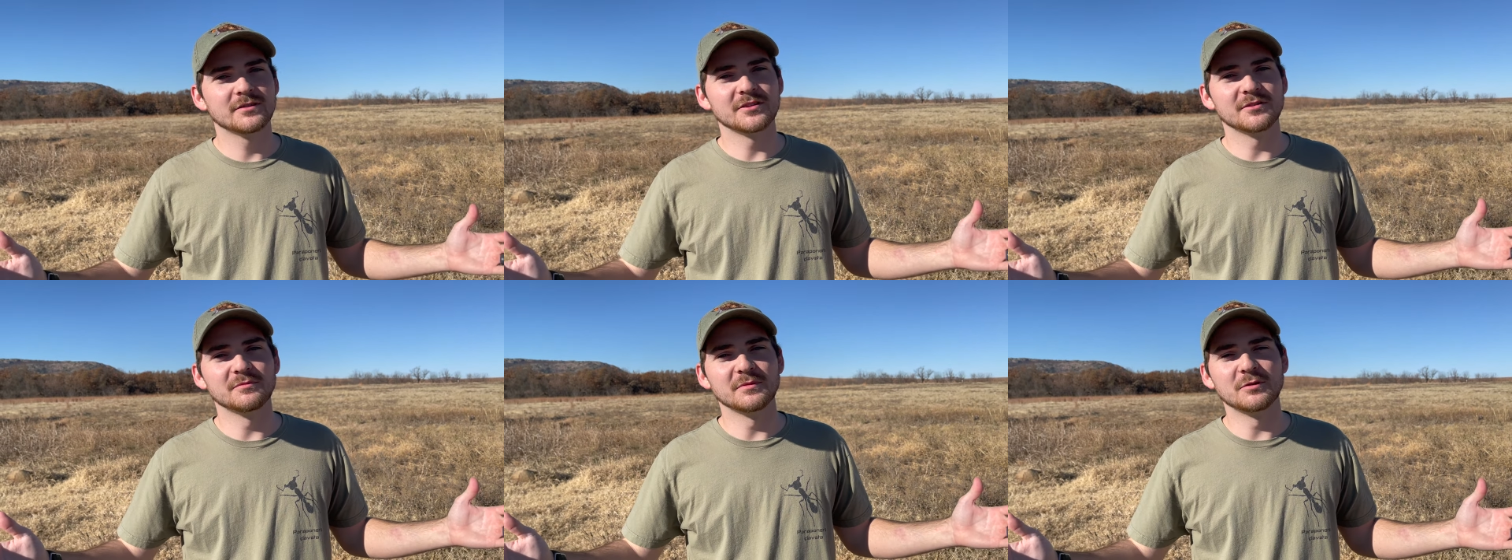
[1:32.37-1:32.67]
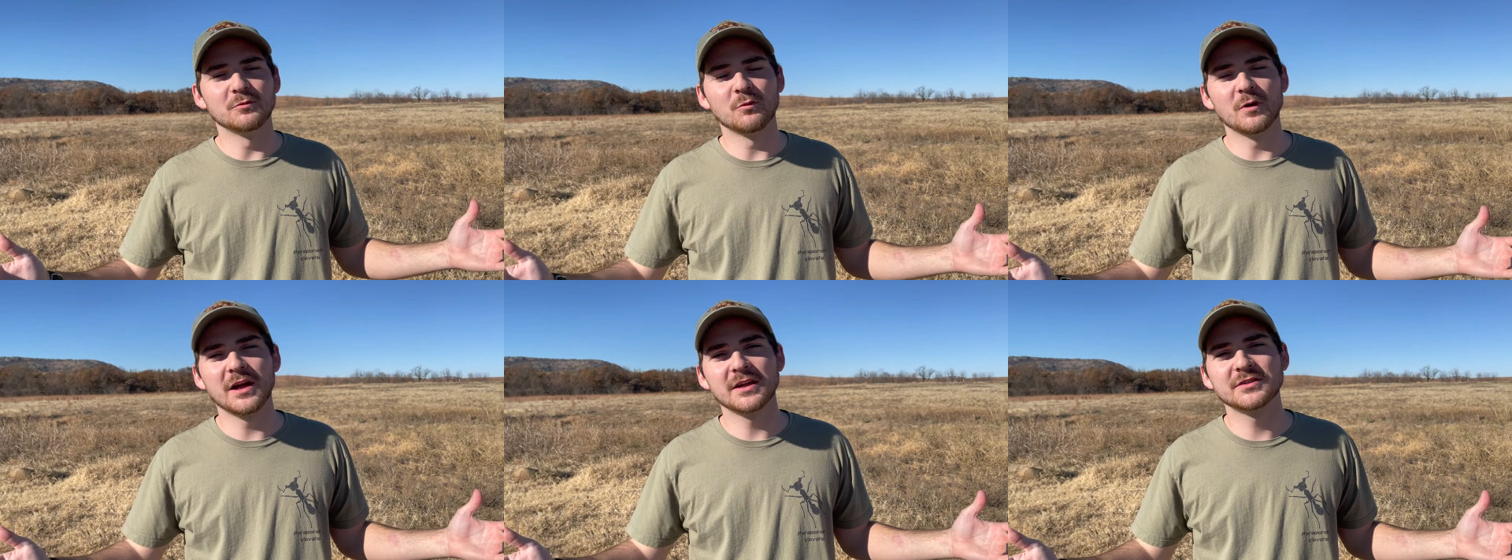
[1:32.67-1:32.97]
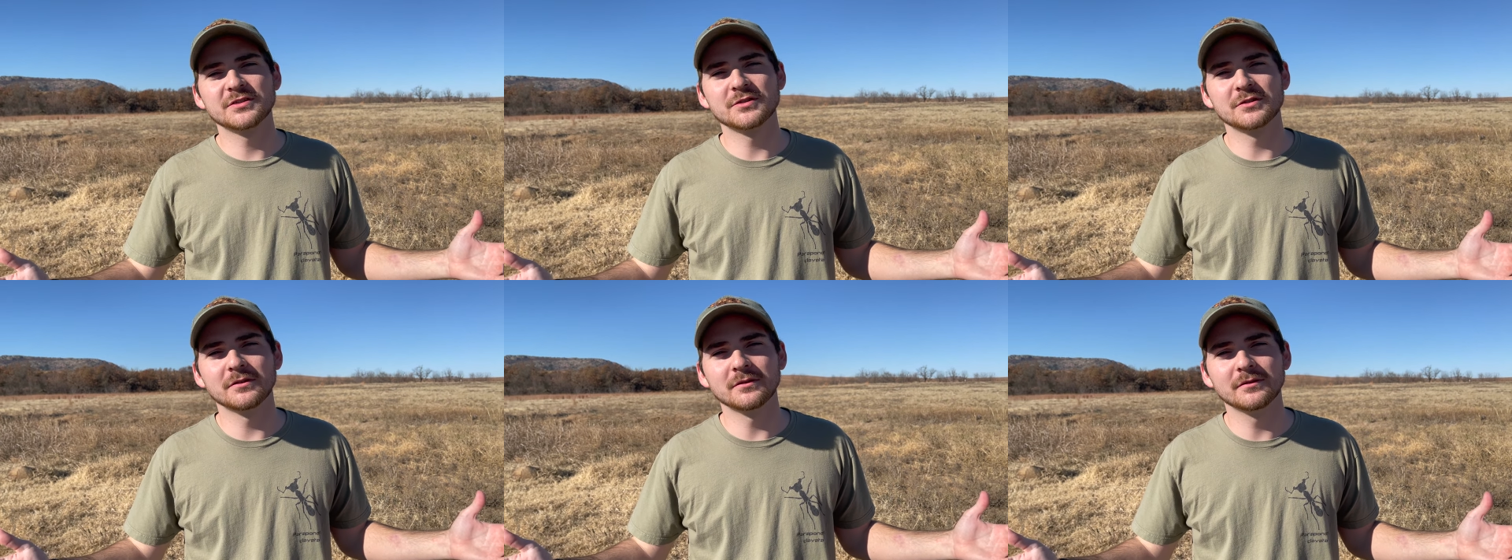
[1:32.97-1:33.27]
the
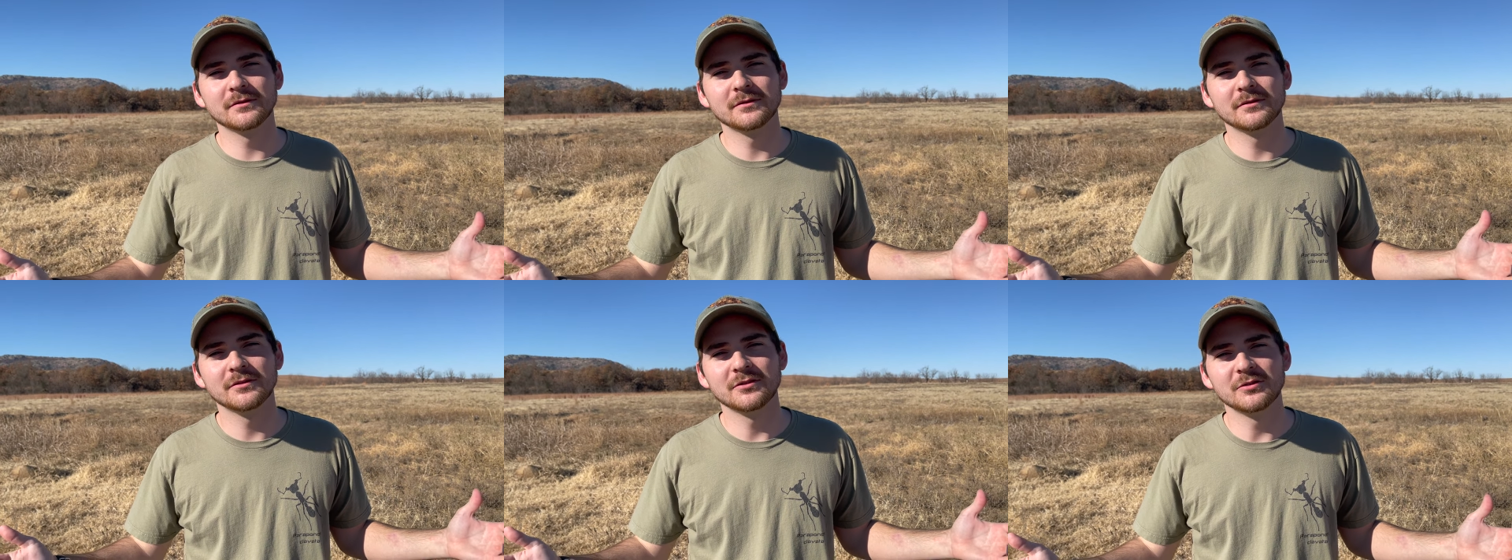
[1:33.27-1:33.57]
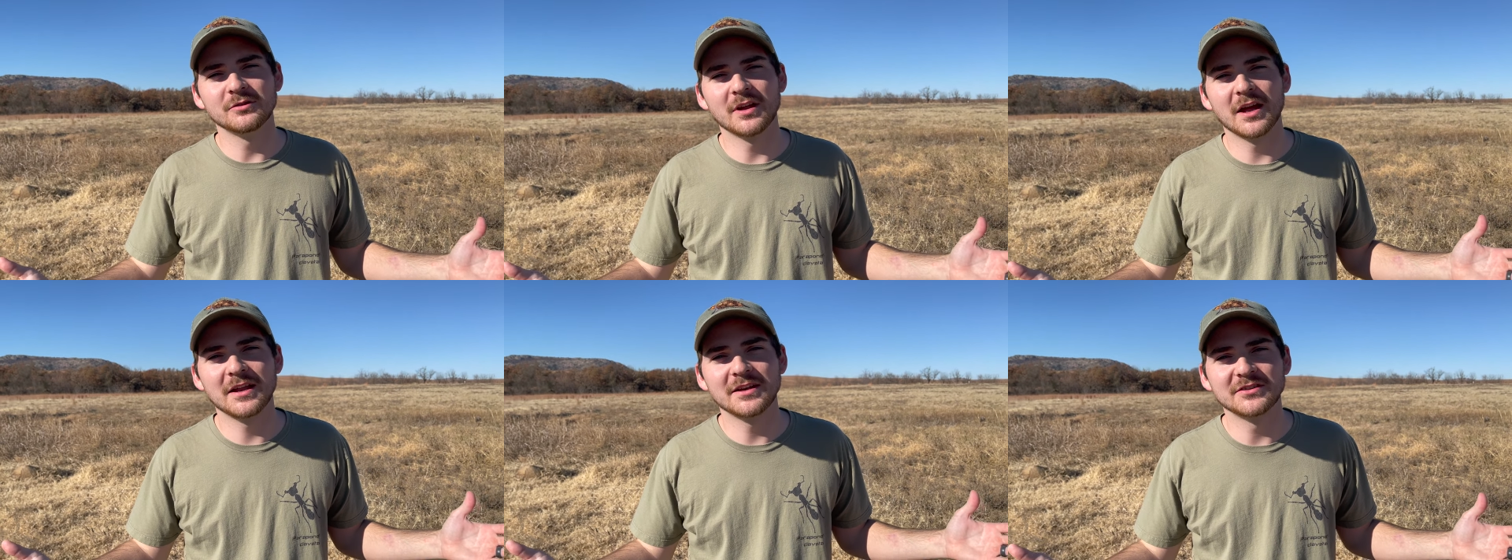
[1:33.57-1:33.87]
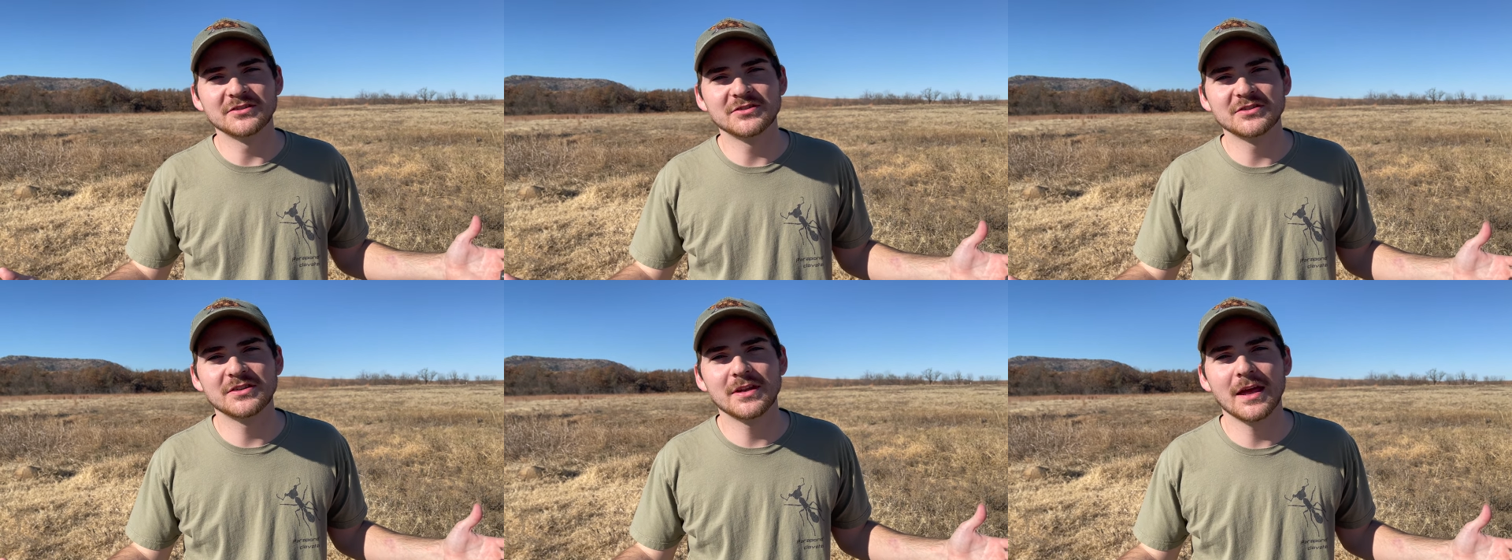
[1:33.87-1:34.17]
Midwestern
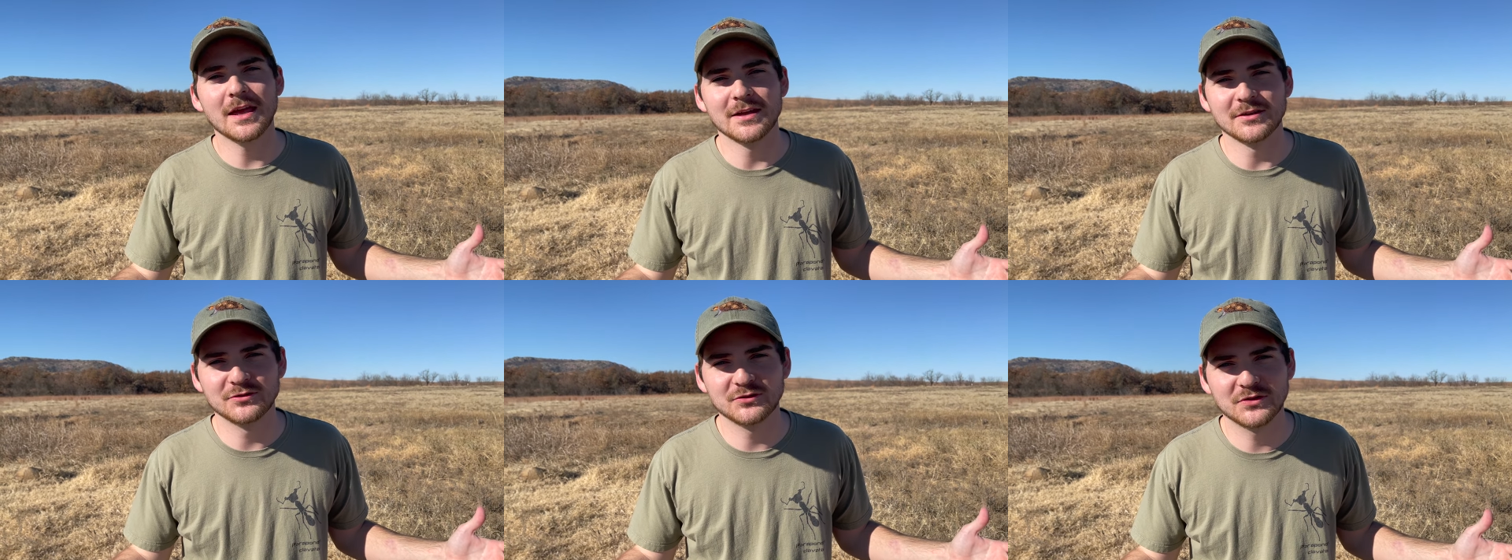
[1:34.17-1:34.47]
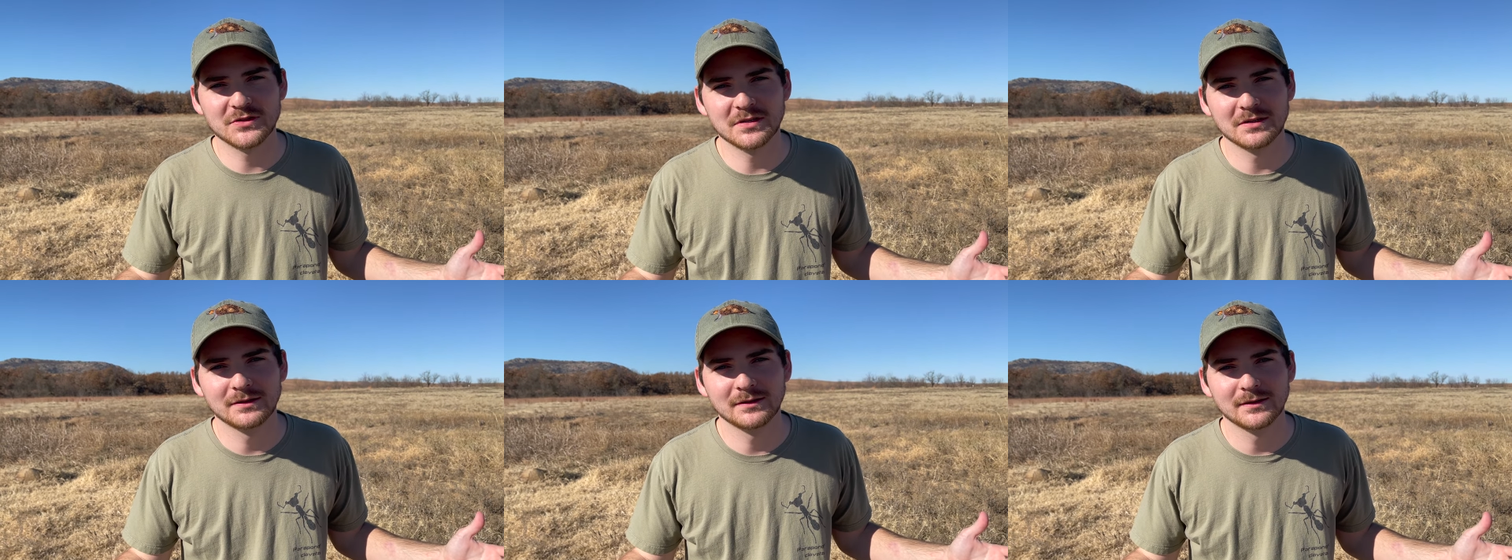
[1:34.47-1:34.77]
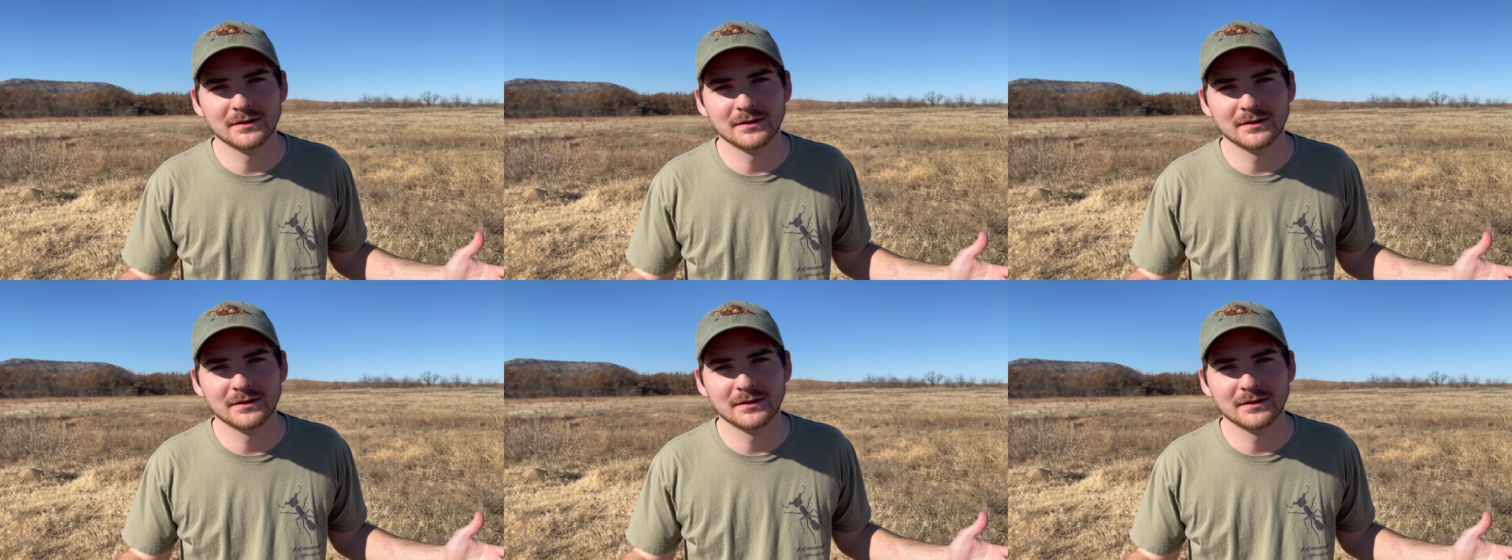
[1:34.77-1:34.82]
United States.